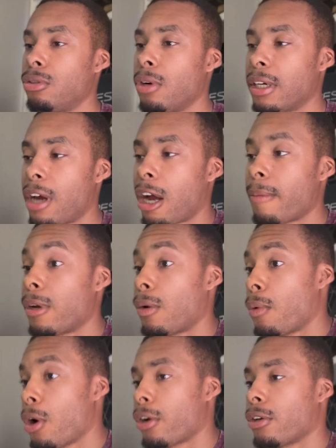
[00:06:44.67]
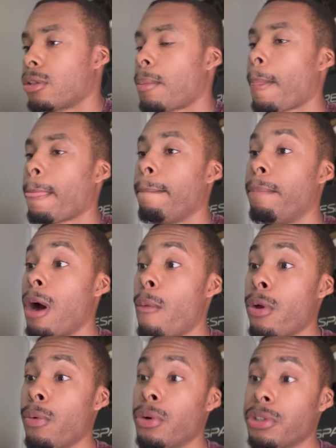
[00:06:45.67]
to undocumented workers. But
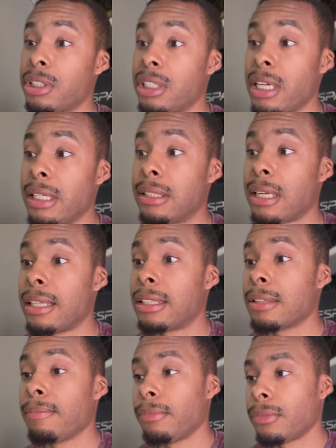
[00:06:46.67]
we will see, since,